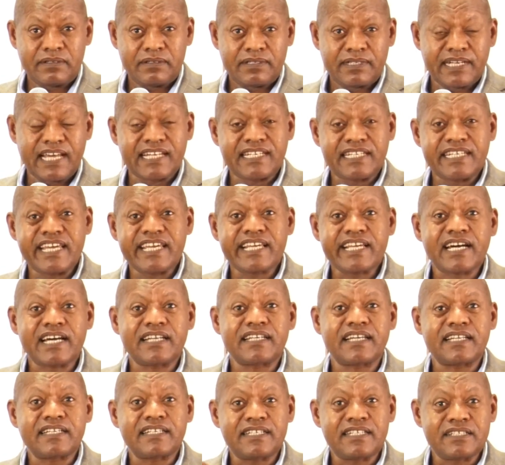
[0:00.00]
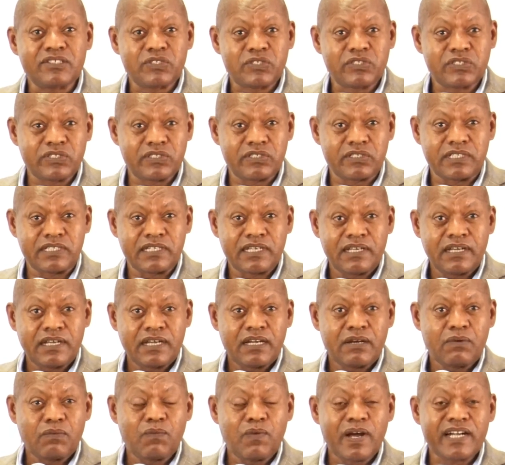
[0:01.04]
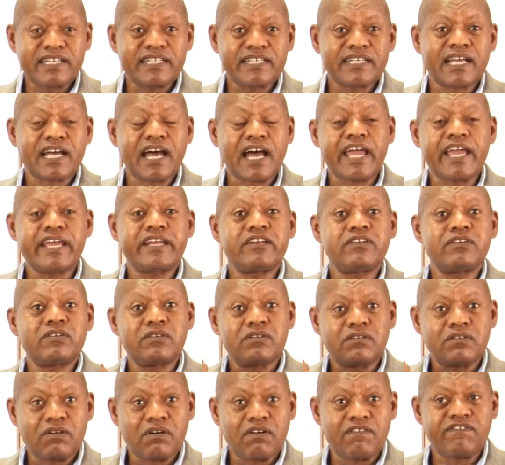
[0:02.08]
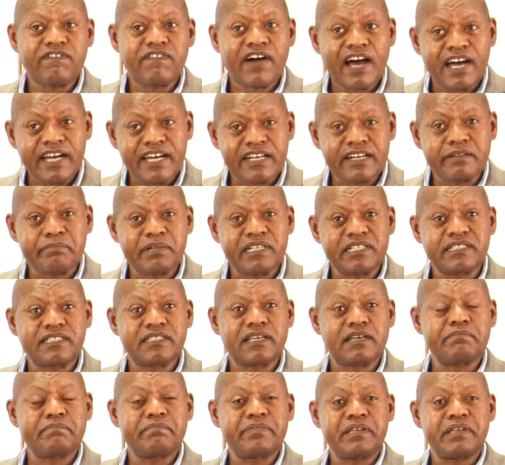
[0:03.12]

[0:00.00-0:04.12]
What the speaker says: that they can understood what kind of agreements have